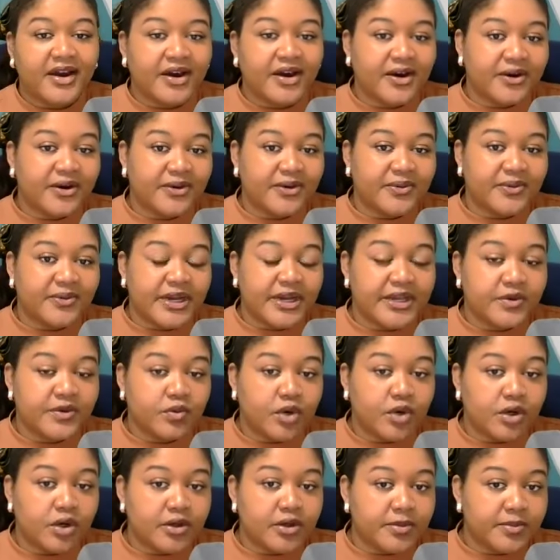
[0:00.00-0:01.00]
All right,
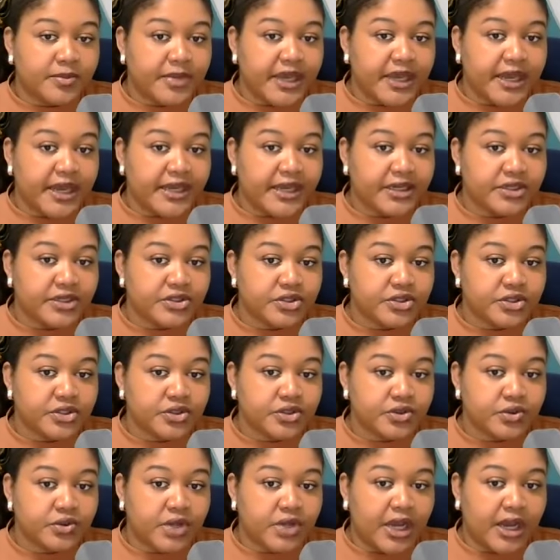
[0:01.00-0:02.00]
welcome back
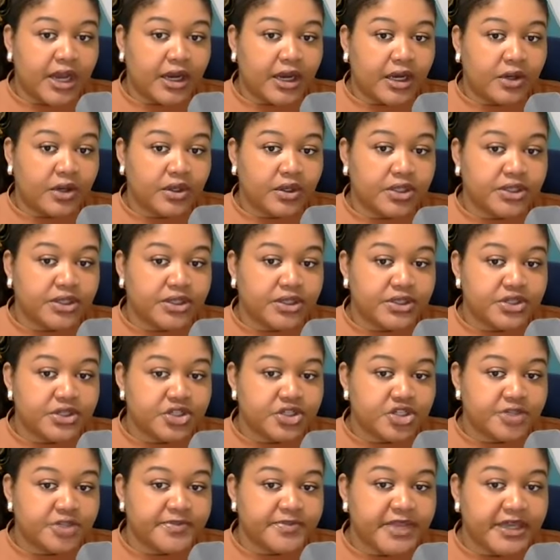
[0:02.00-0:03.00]
to our
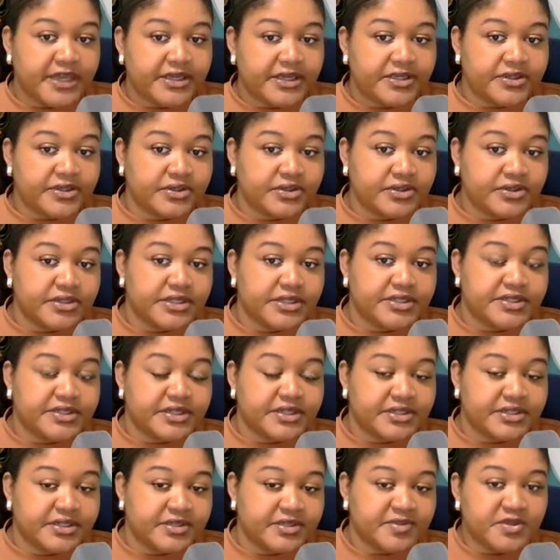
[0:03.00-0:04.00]
Leadership That Heals
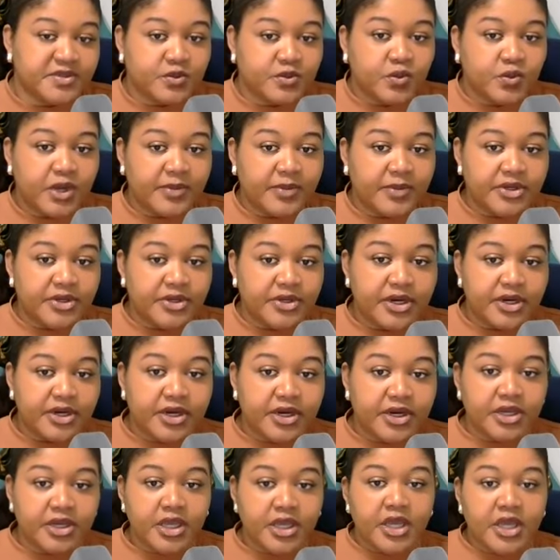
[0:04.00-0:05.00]
Systems
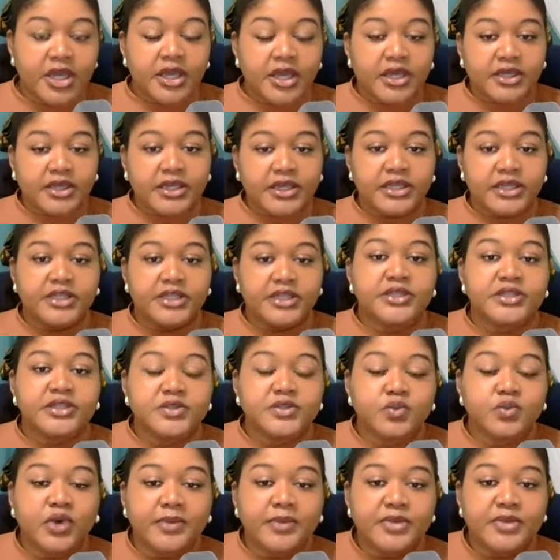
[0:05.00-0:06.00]
webinar. Again,
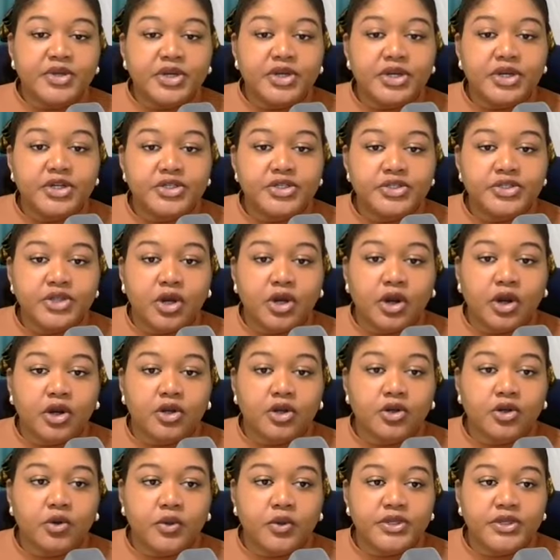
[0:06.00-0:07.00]
these webinars
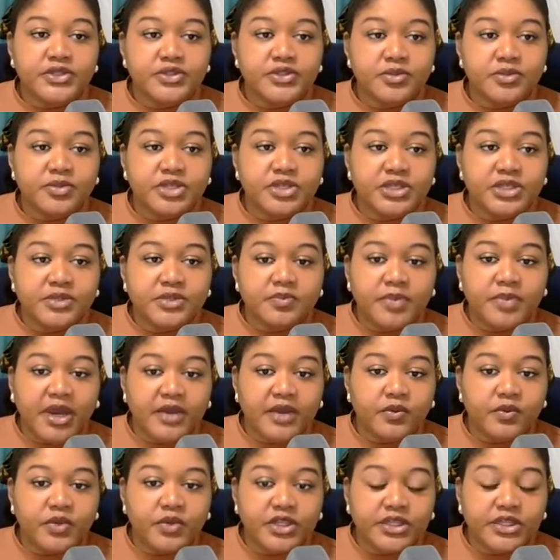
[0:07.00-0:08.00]
are going to be
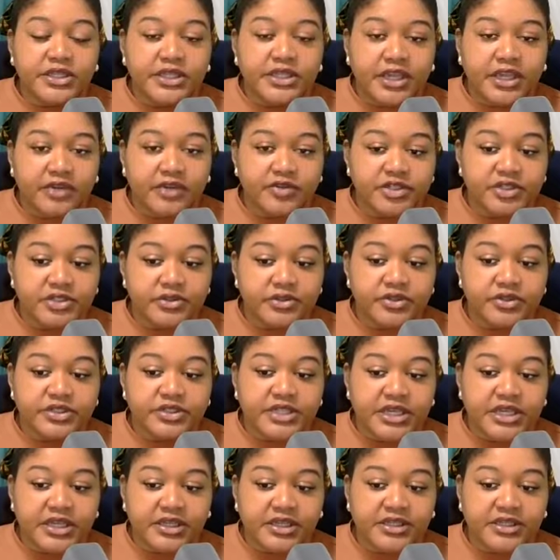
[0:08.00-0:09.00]
bi-weekly every
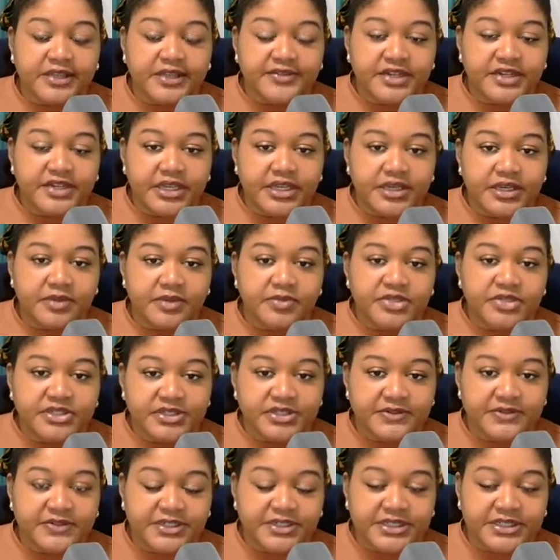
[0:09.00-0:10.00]
Tuesday, 11 a.m.
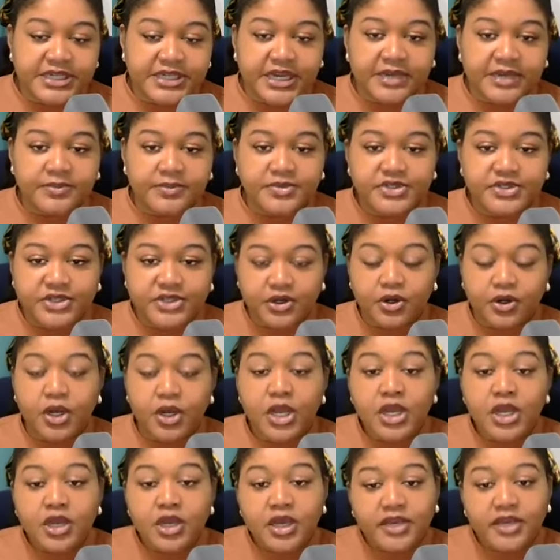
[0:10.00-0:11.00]
Pacific time. So
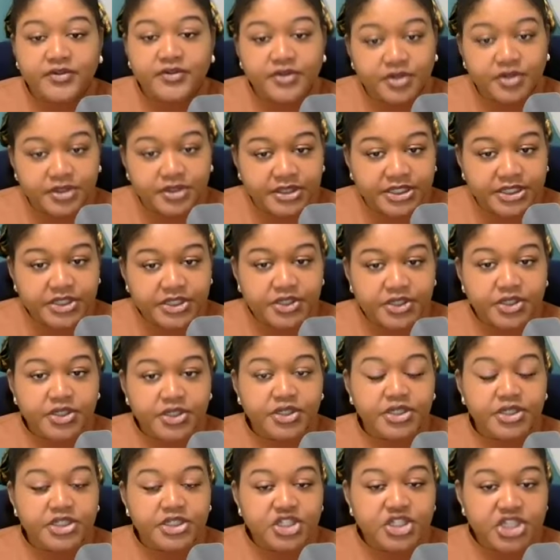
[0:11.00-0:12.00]
if you're a
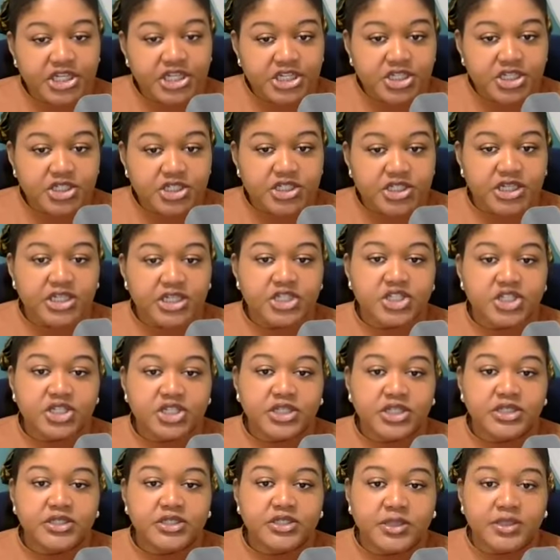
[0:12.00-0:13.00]
leader, a change
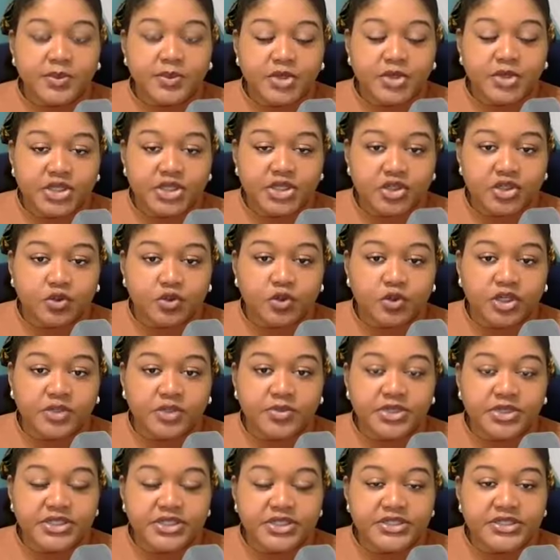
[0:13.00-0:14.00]
agent, someone in your
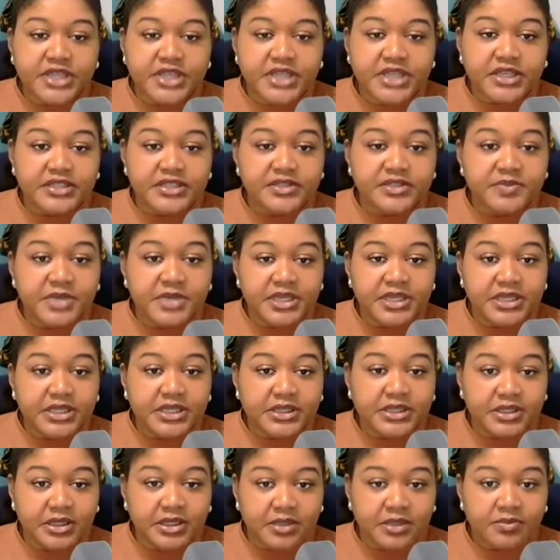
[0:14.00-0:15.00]
workplace that is
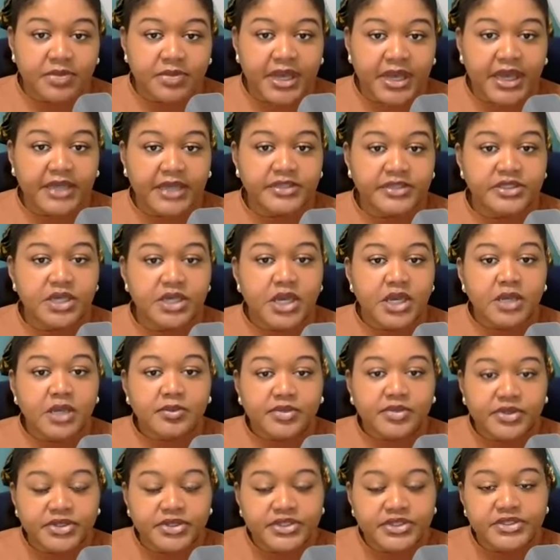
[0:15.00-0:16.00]
making an impact,
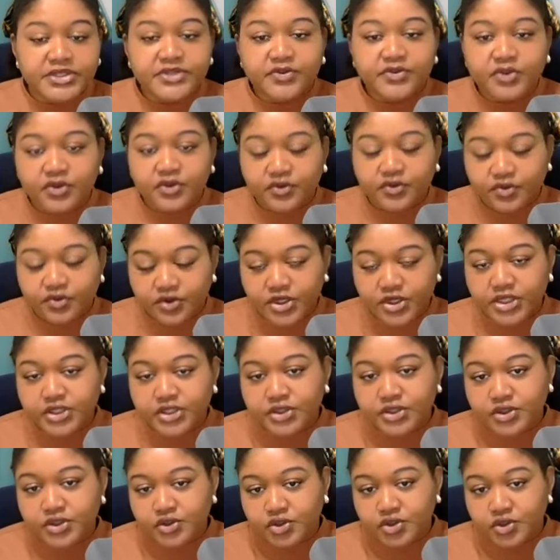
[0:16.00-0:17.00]
please feel free
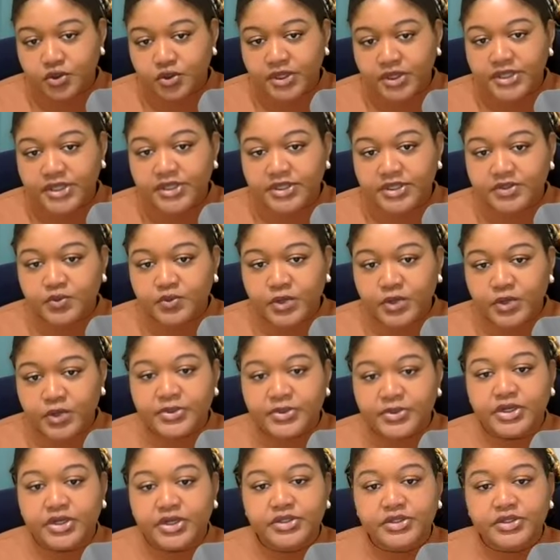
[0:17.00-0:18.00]
to join these
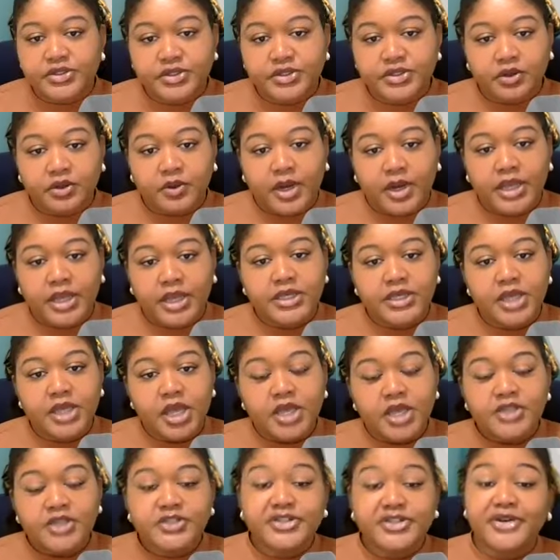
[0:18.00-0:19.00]
webinars. All right,
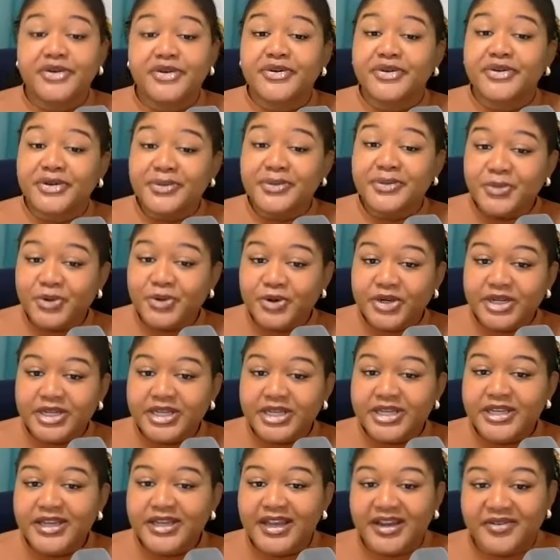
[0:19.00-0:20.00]
so good
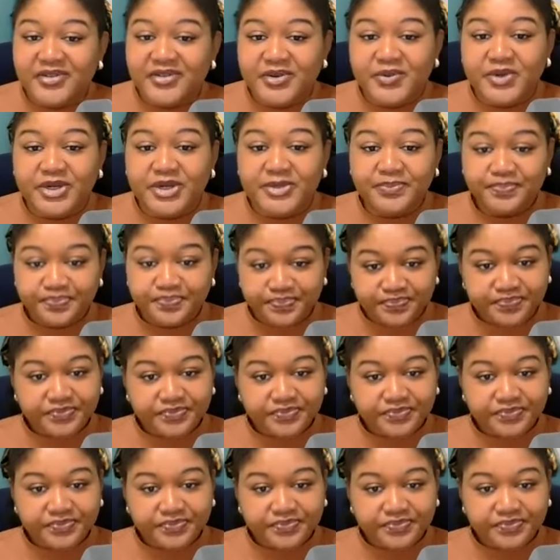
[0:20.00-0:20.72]
morning, everyone.